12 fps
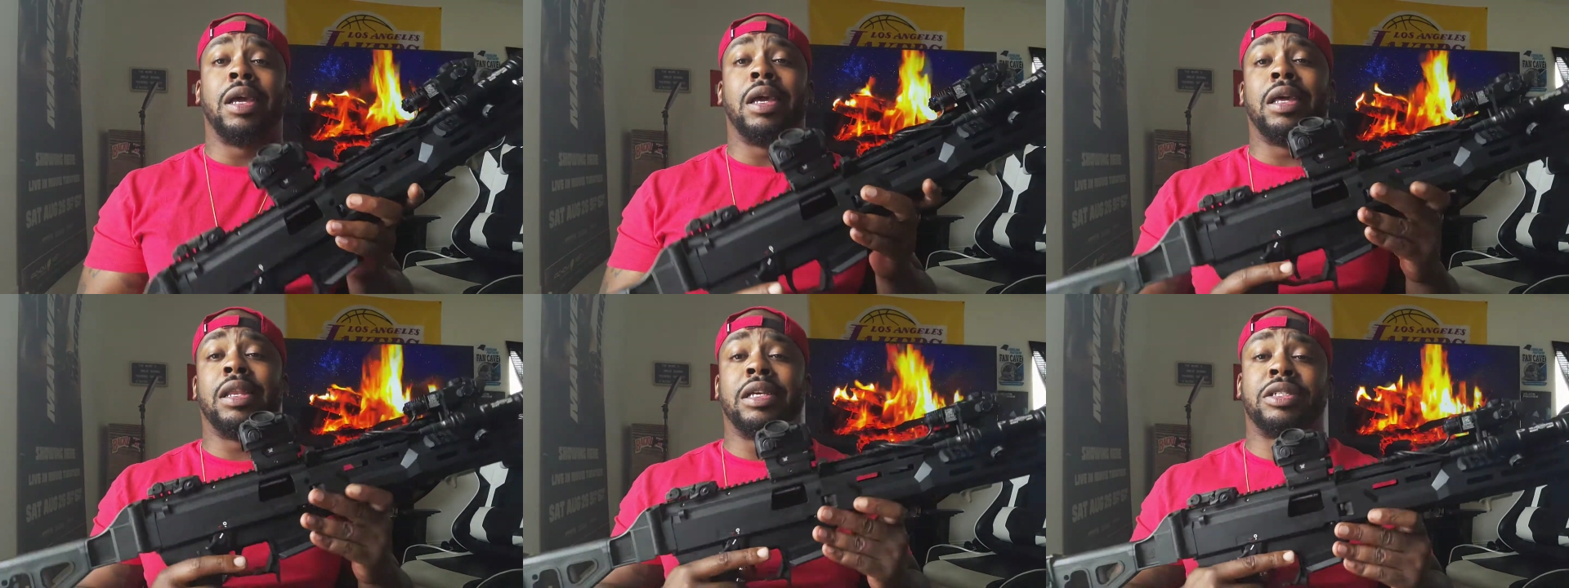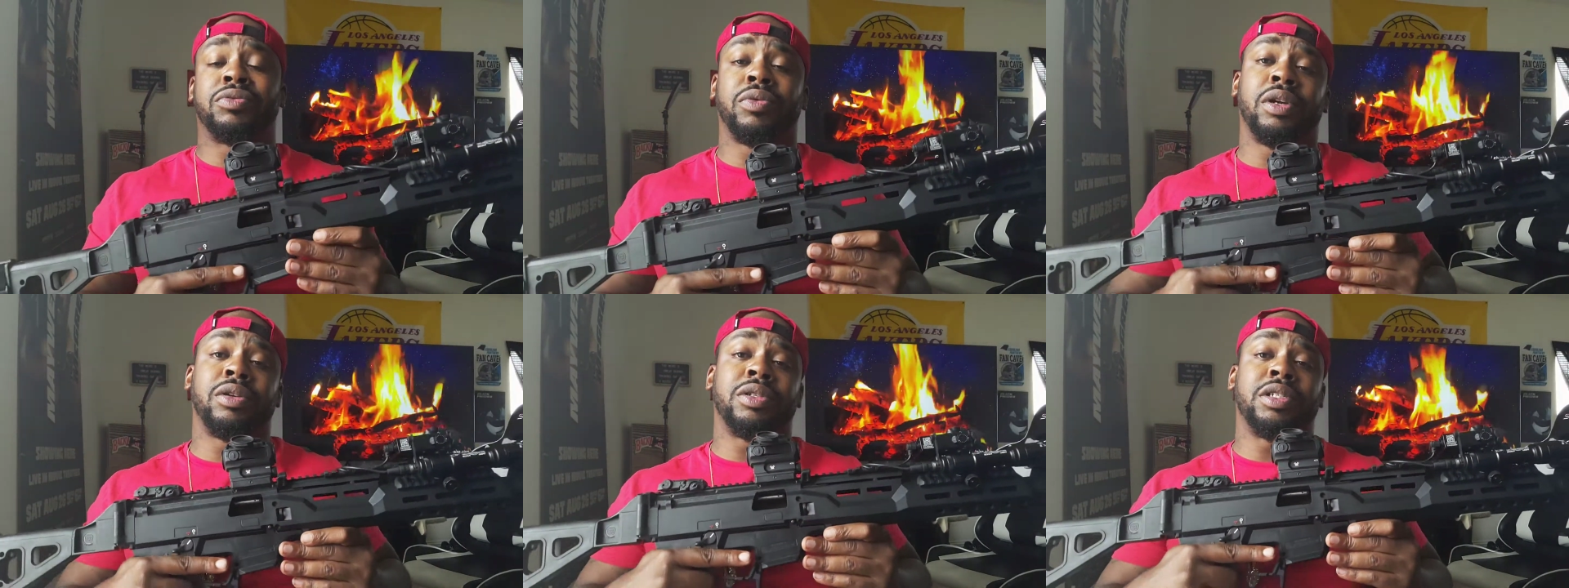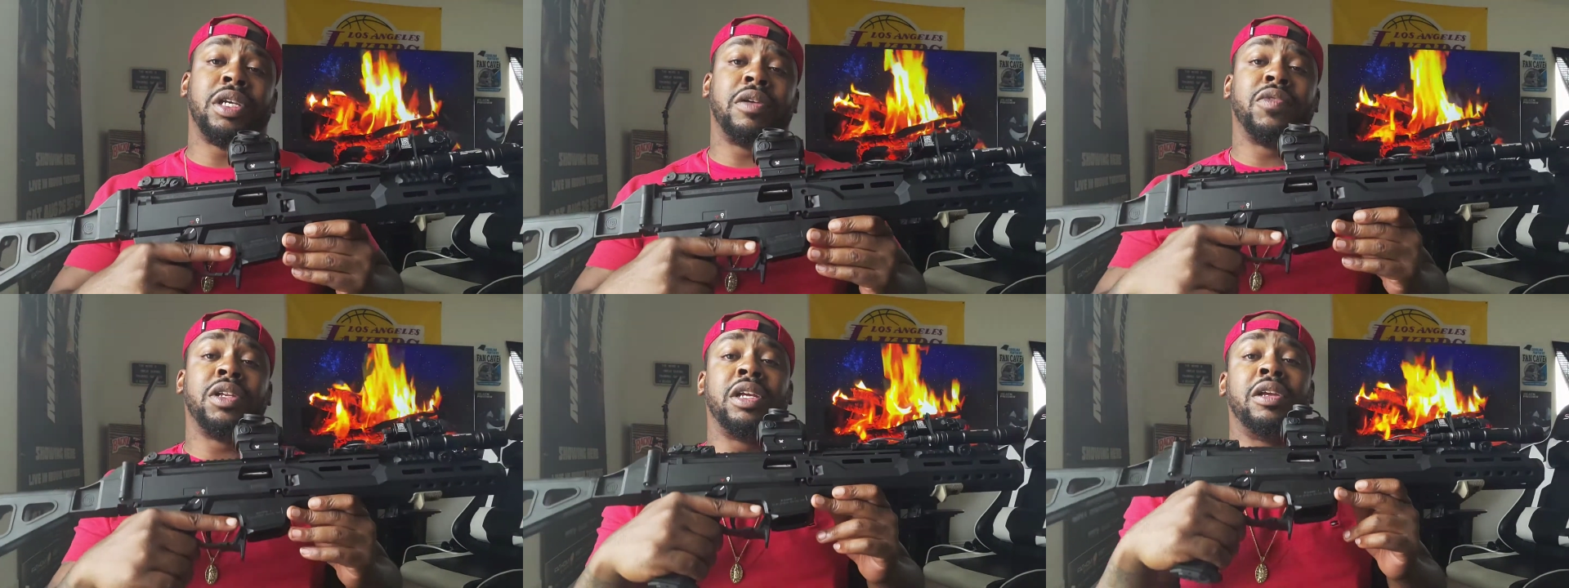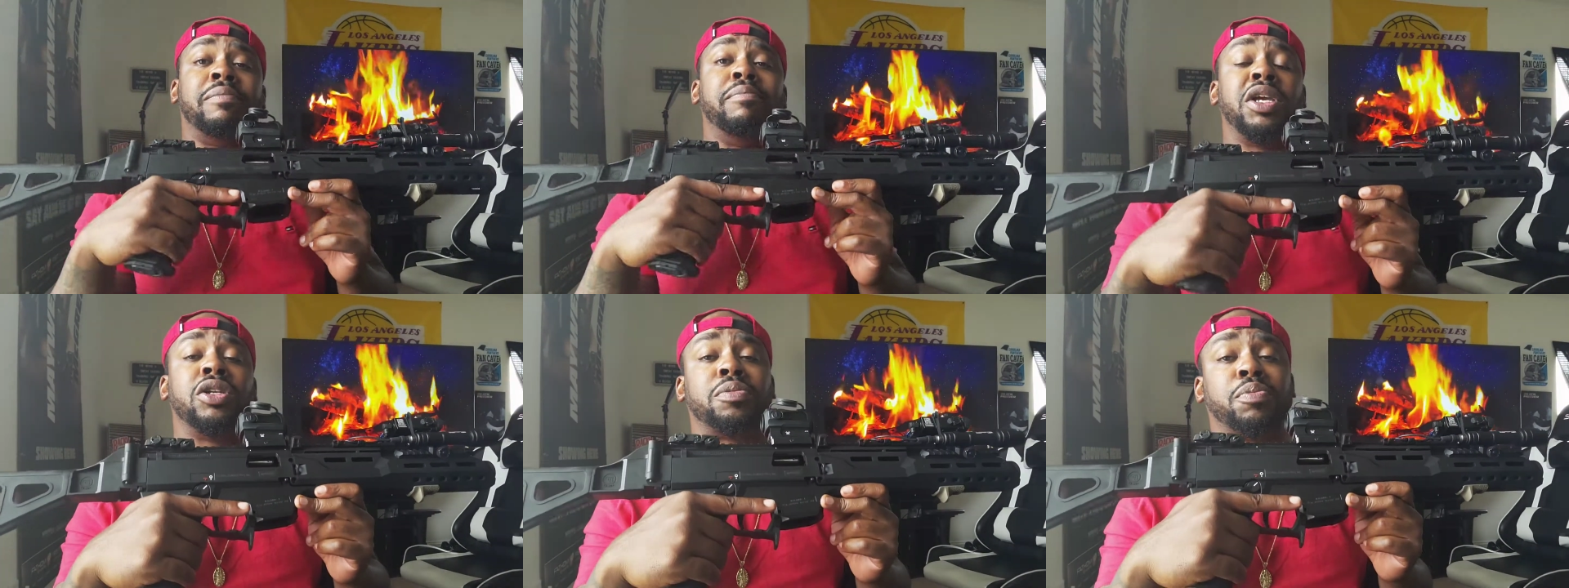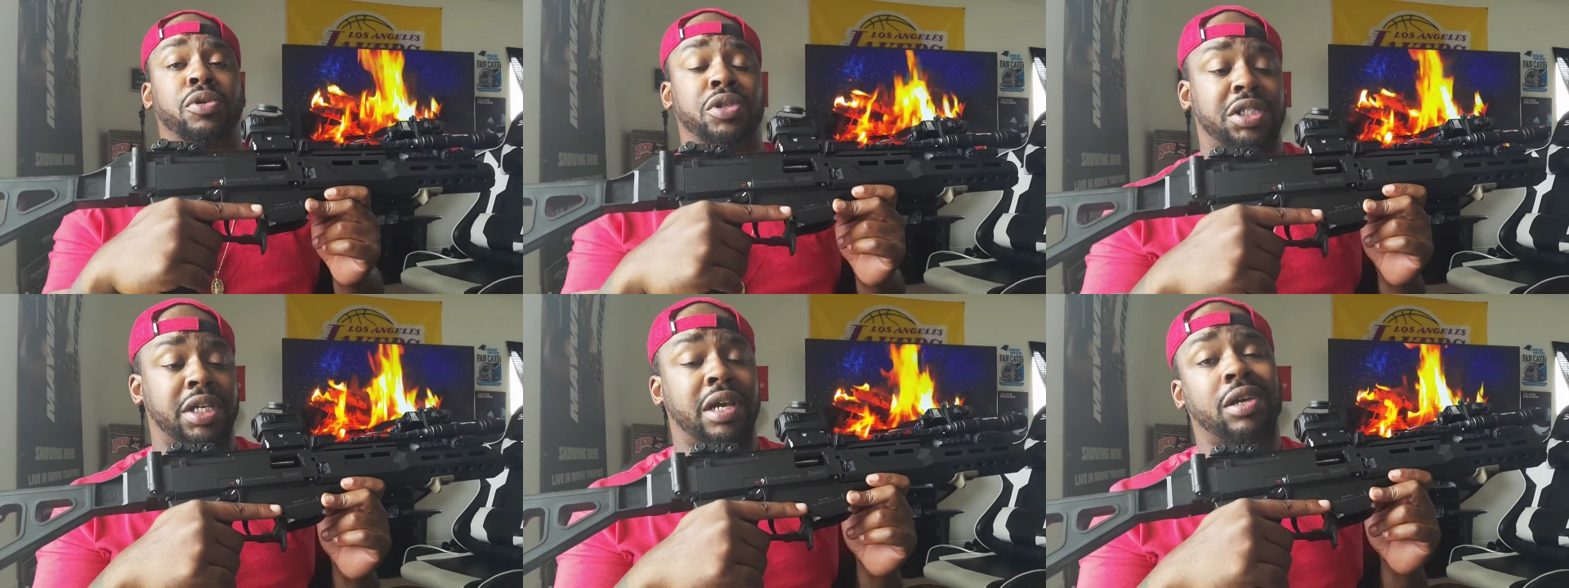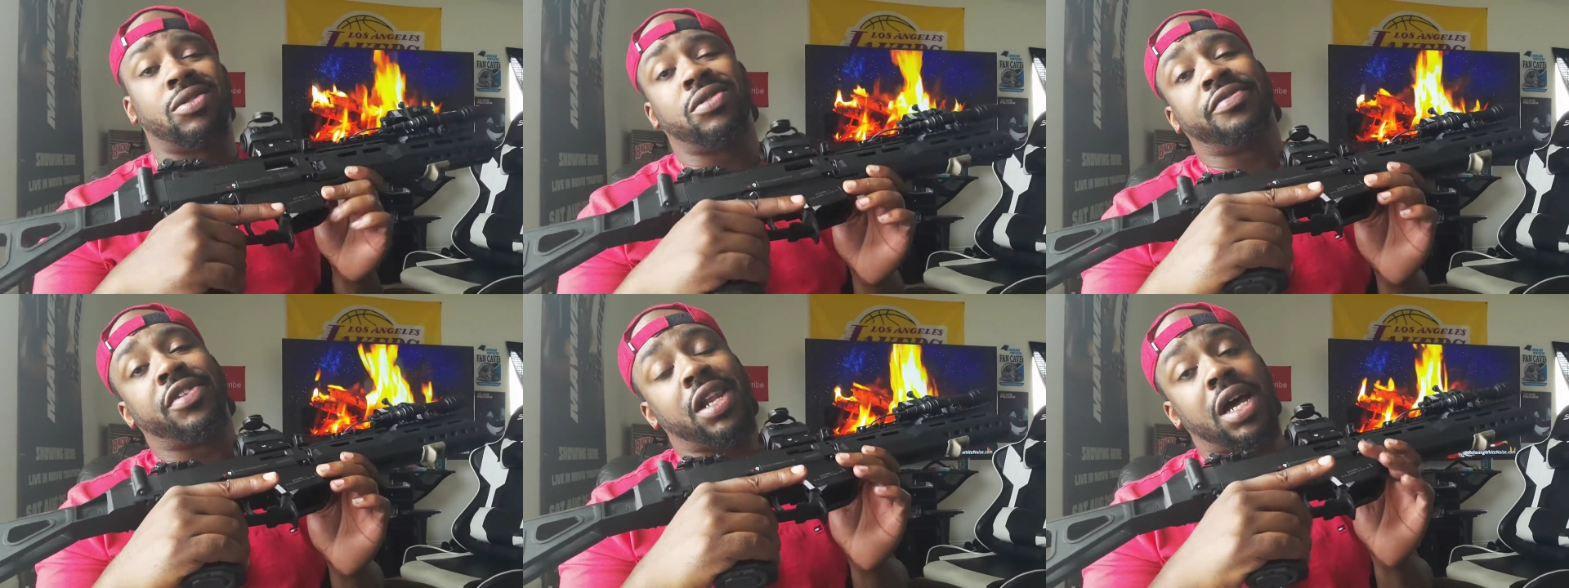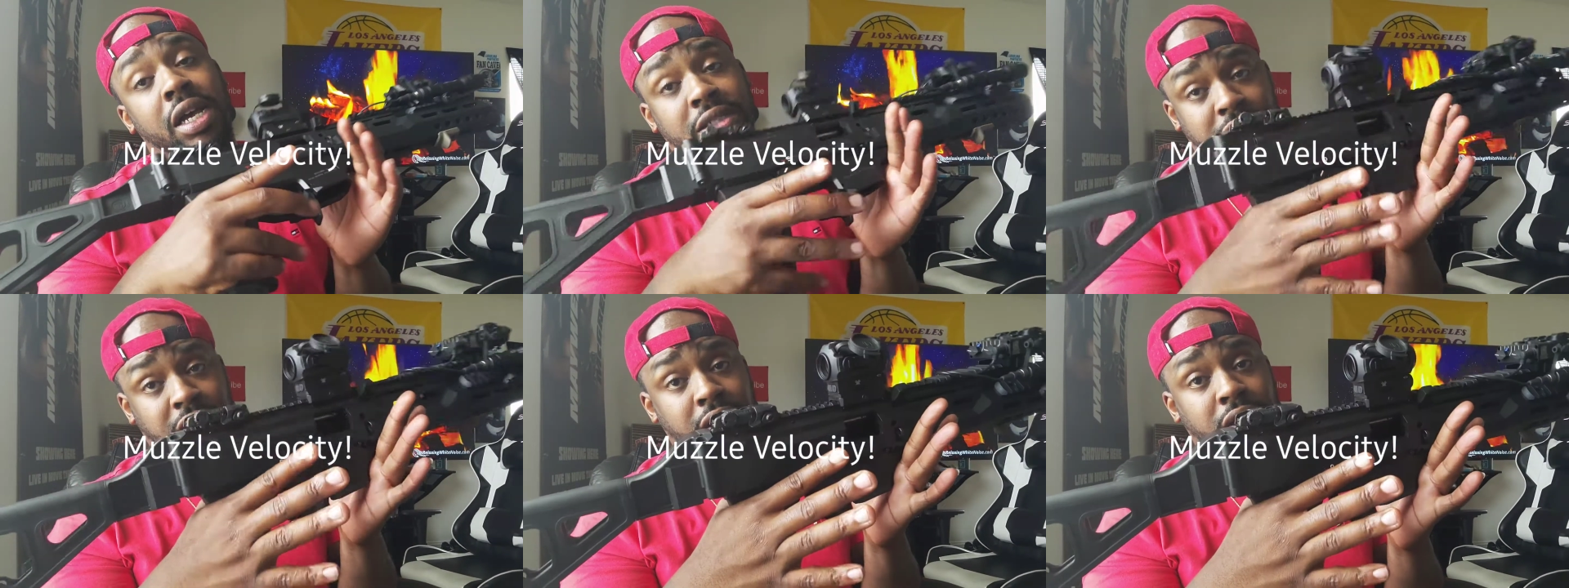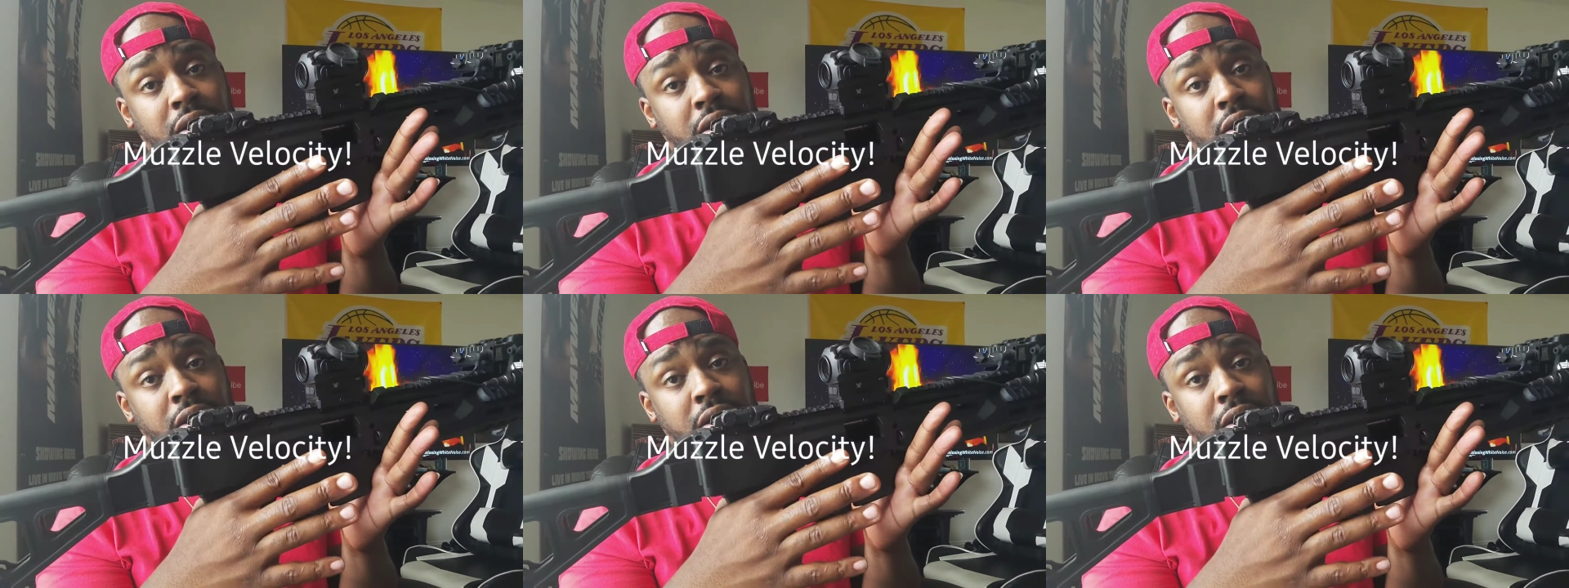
it is 370 meters per second on the velocity,